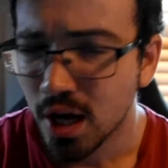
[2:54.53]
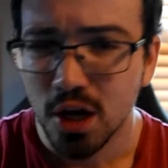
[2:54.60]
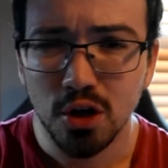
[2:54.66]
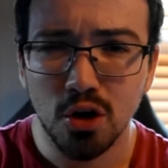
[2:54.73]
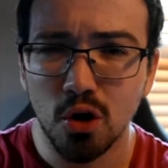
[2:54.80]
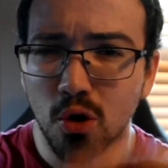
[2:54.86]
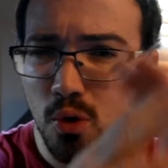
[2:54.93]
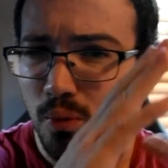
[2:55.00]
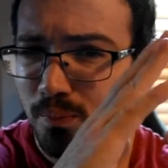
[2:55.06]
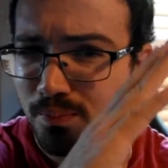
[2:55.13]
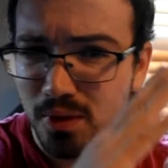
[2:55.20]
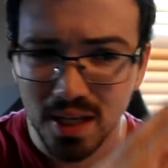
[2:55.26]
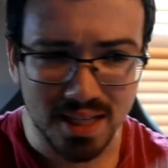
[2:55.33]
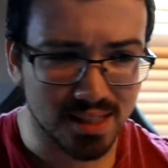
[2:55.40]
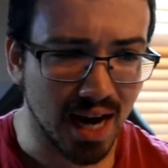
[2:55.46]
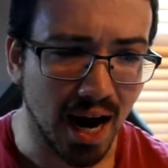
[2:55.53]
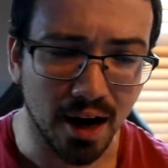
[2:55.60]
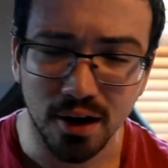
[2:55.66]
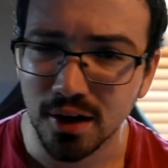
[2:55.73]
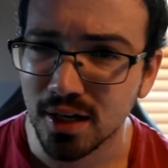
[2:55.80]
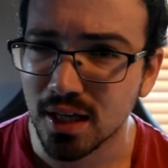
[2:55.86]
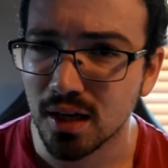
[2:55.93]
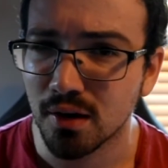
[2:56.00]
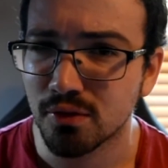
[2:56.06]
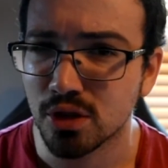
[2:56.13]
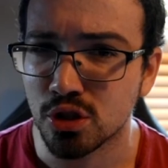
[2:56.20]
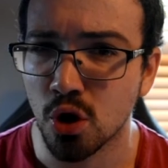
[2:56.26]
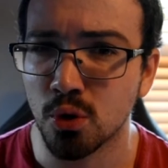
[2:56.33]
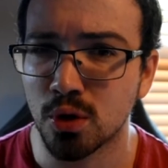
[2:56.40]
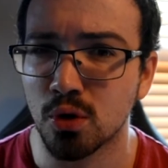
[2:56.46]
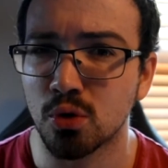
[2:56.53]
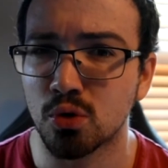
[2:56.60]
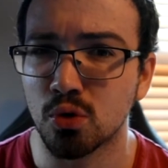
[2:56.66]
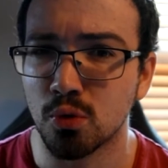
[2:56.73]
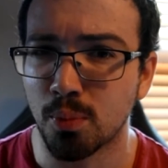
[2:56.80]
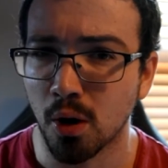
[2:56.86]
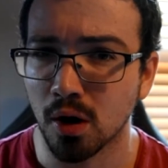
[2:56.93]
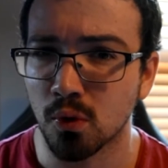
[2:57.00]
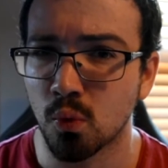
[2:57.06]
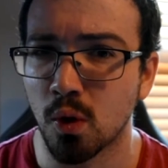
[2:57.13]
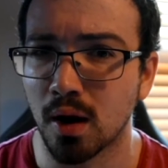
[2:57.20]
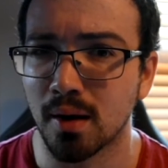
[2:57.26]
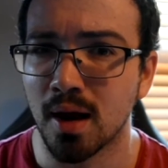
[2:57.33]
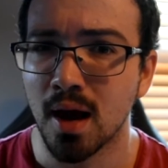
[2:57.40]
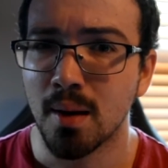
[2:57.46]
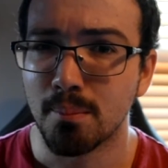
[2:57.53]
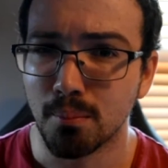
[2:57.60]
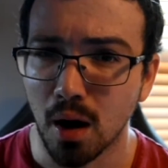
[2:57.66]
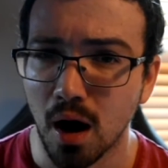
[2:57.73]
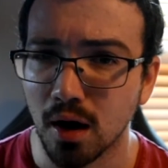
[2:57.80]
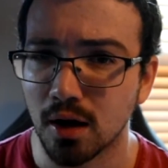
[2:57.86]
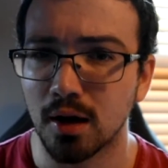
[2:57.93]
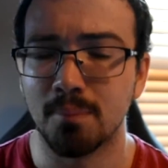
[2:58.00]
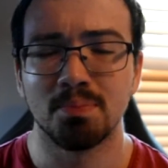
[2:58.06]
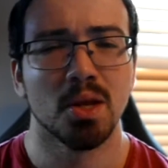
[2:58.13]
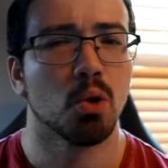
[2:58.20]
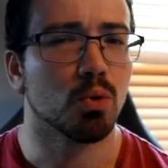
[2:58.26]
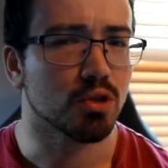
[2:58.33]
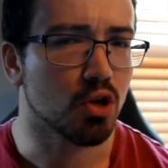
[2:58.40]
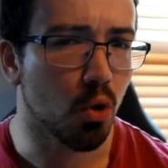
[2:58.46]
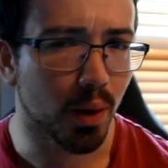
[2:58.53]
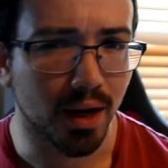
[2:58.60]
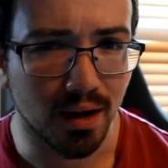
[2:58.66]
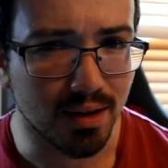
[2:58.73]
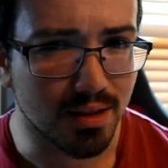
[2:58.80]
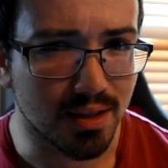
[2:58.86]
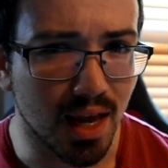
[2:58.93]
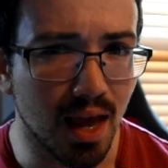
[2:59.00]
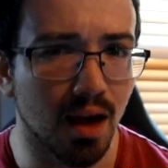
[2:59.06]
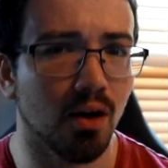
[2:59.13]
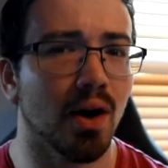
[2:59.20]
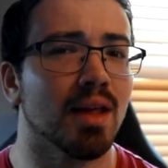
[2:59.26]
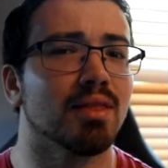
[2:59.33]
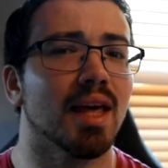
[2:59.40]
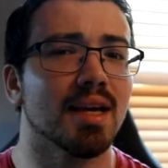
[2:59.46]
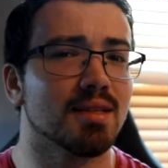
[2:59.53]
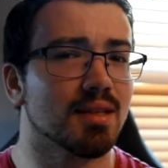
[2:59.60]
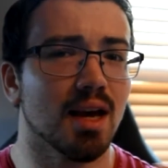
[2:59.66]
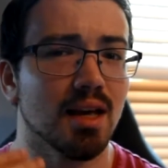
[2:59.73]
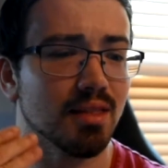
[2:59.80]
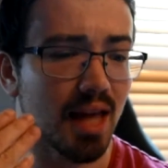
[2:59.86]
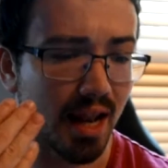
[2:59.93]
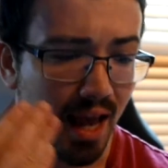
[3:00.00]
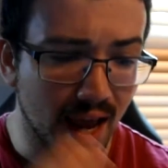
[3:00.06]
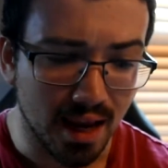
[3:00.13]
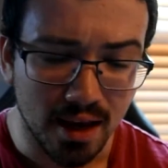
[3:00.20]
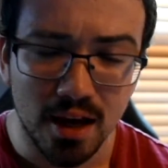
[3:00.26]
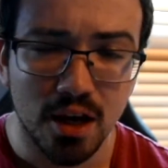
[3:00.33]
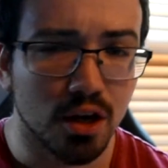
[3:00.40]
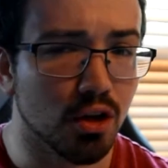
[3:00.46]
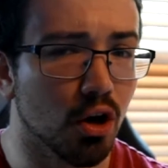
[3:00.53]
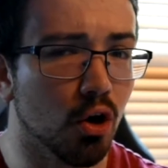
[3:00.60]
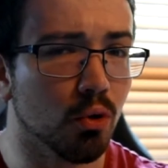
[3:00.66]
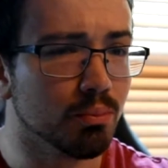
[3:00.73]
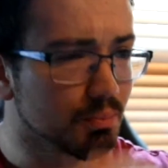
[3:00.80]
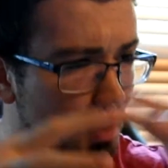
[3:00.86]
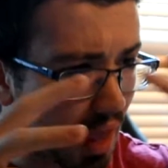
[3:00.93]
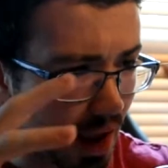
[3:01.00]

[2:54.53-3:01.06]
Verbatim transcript: you know, the entirety of the Tokyo Ghoul Part 1 manga was going on sale, and they said that, hey, you know,